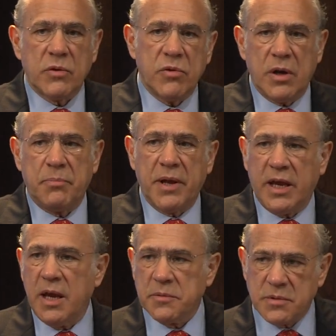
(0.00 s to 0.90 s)
try to play
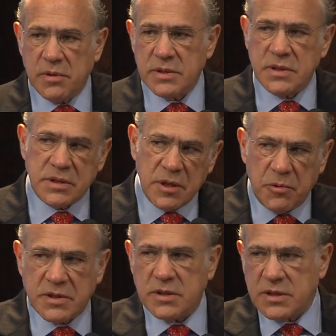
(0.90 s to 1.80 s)
games with us and say,
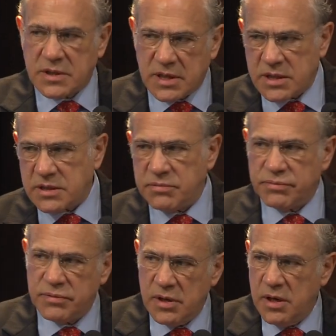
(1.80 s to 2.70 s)
what's the success of
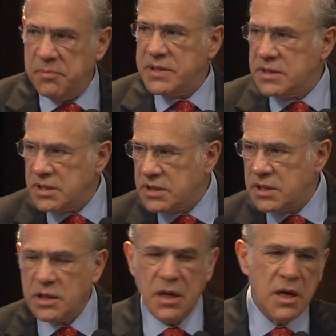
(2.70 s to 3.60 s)
business?
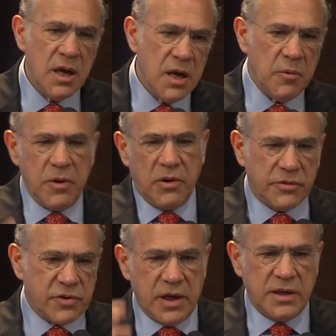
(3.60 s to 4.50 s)
And we
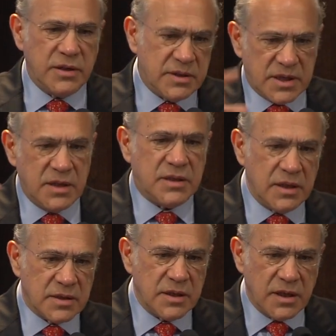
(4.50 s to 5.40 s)
all try to say
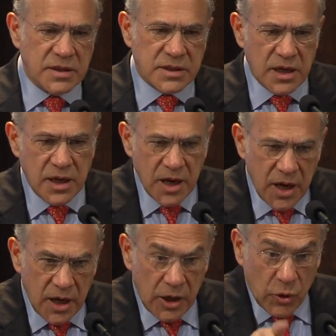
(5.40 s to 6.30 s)
things and then say,
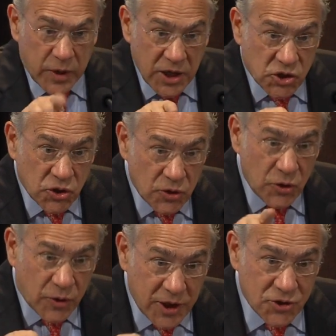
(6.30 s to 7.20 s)
location,
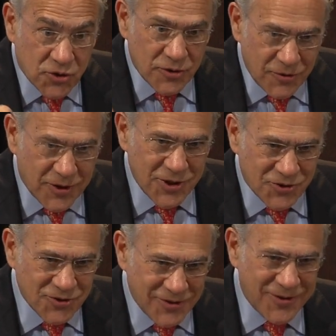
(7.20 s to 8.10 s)
location,
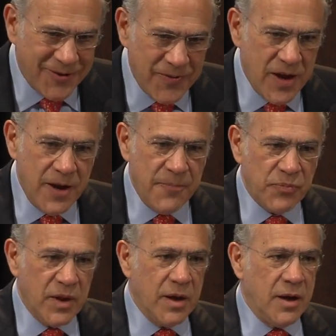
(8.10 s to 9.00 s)
location. You
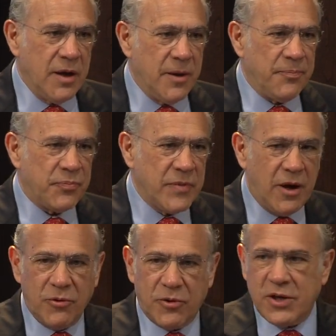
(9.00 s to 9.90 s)
know?
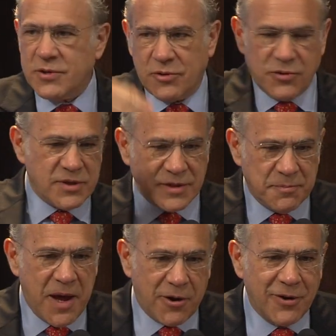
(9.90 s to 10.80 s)
Now location, of course,
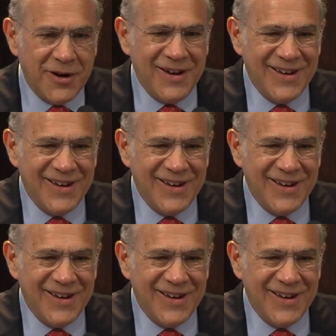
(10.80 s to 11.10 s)
doesn't matter.